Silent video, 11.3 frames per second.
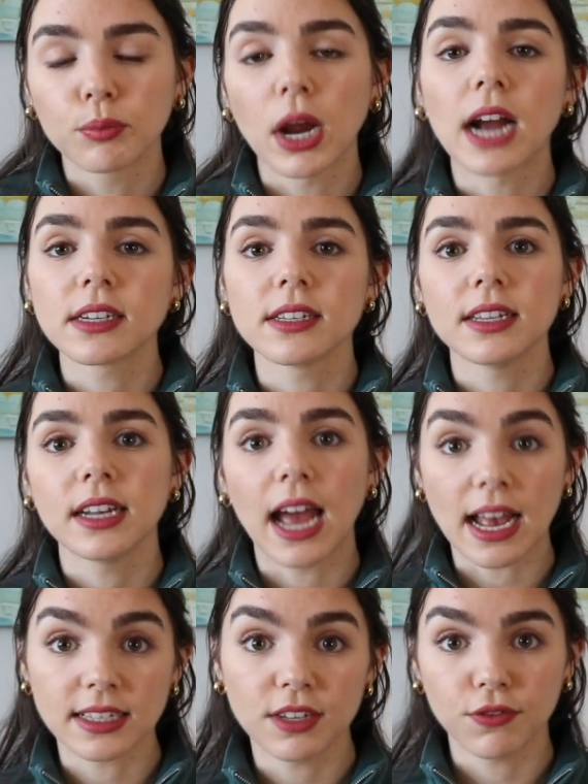Practice it
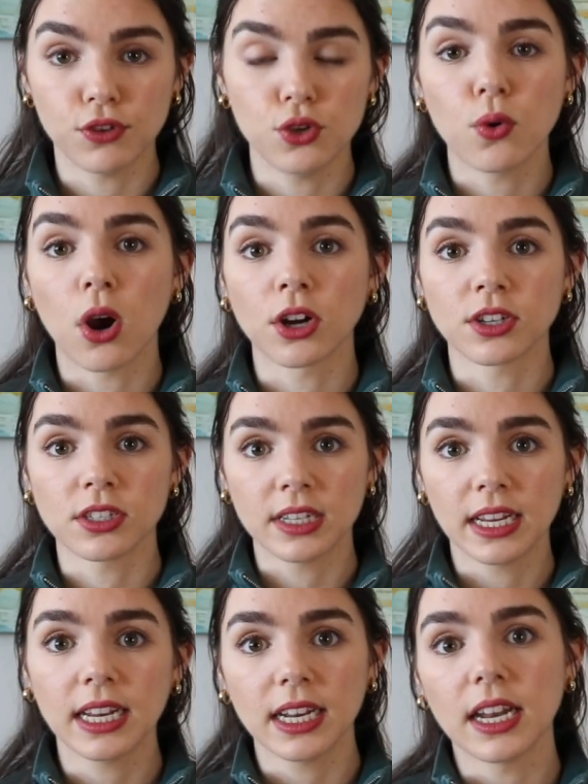as if you are
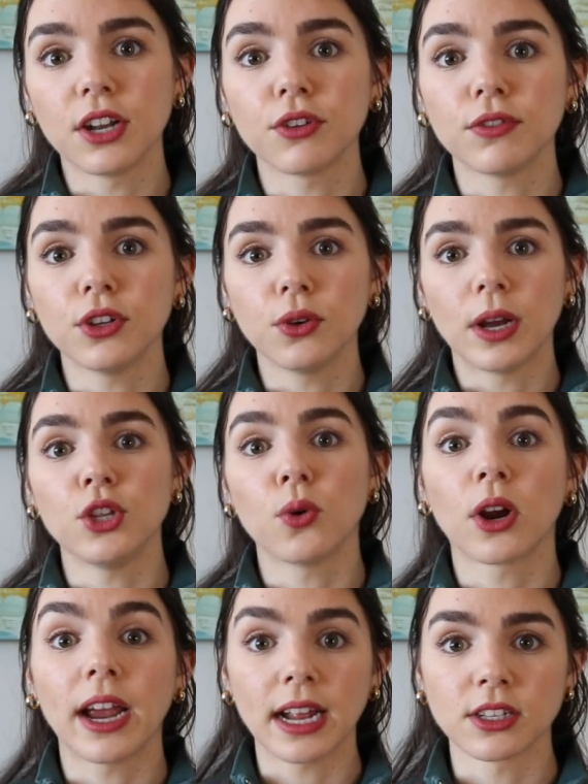sitting in an interview and you
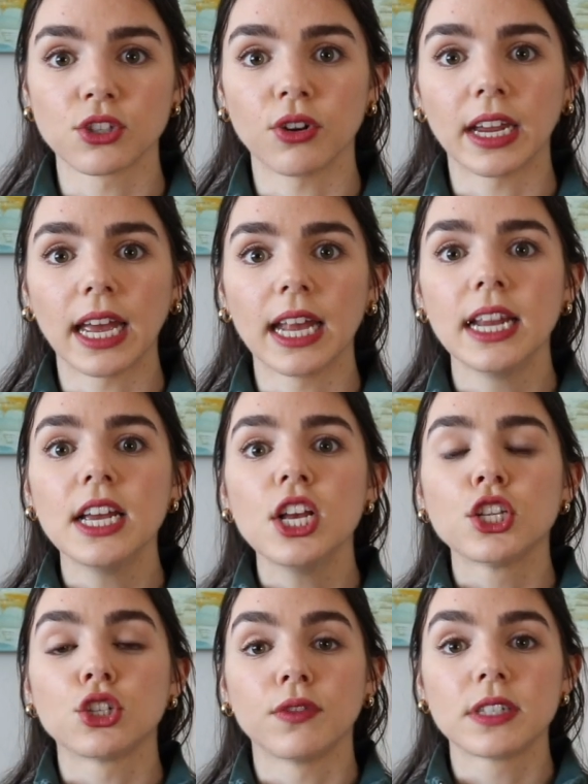are answering it.
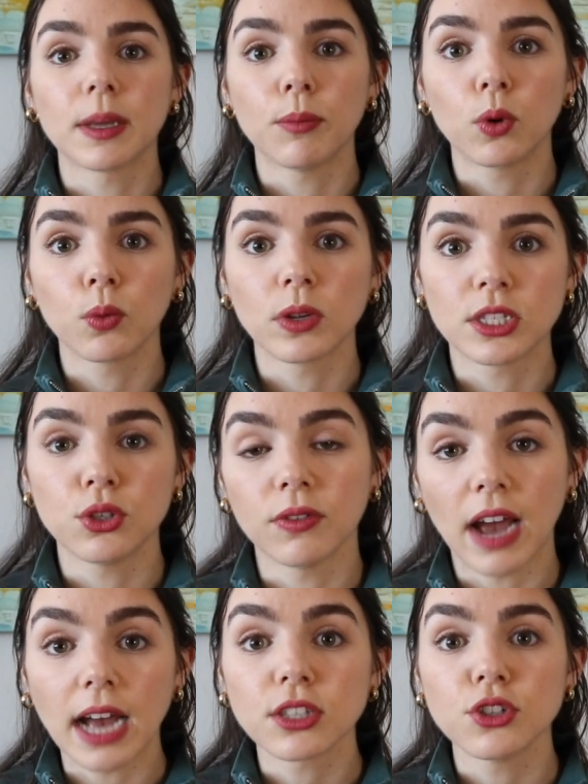So if someone was to have
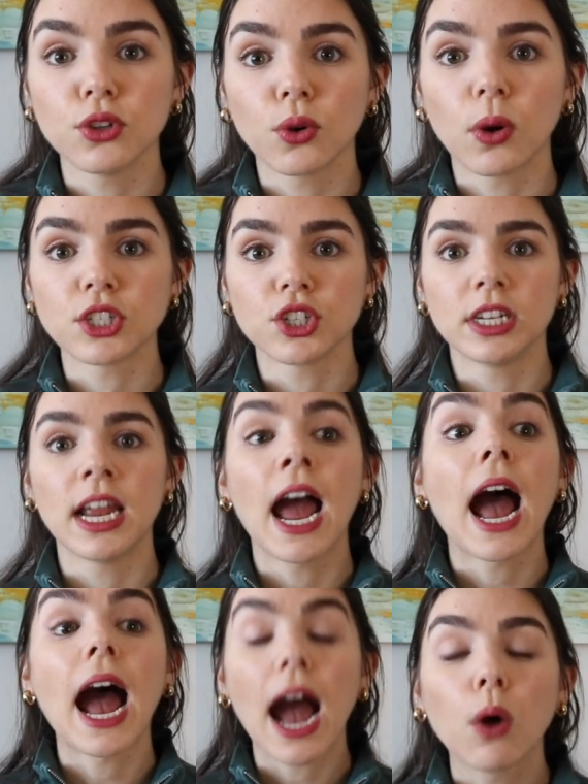asked you the question,
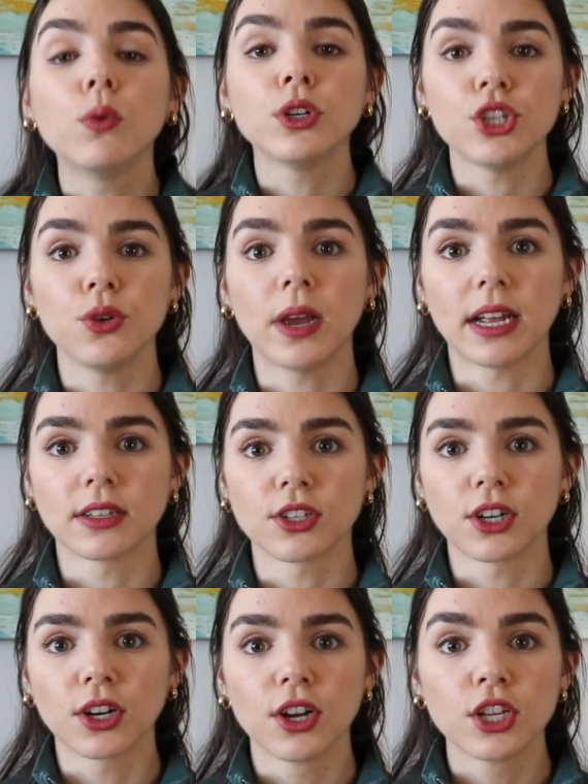how would you
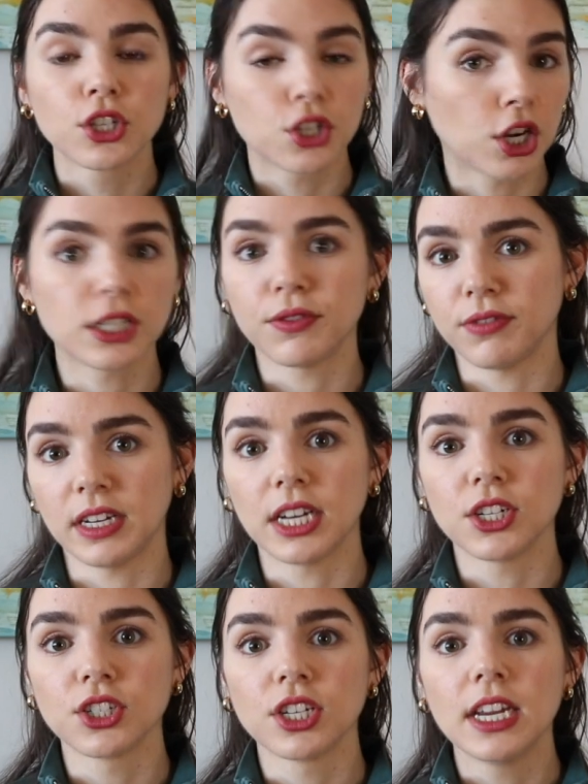answer? Start to
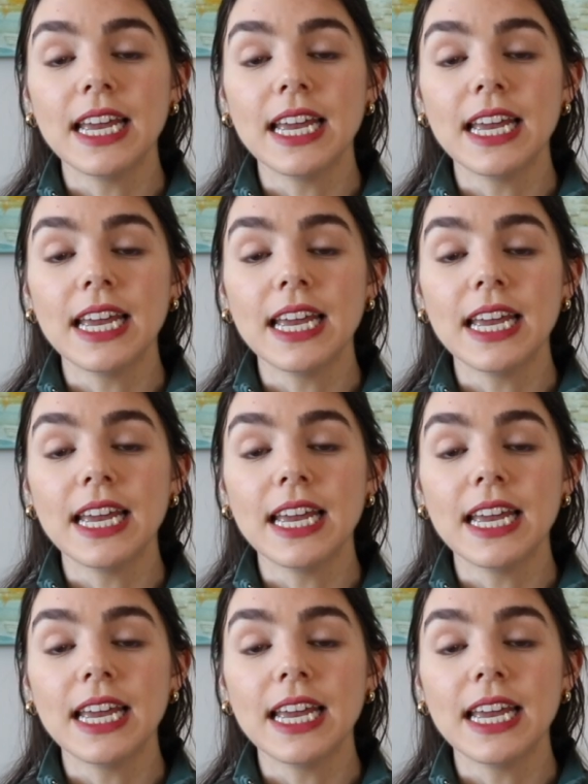finish.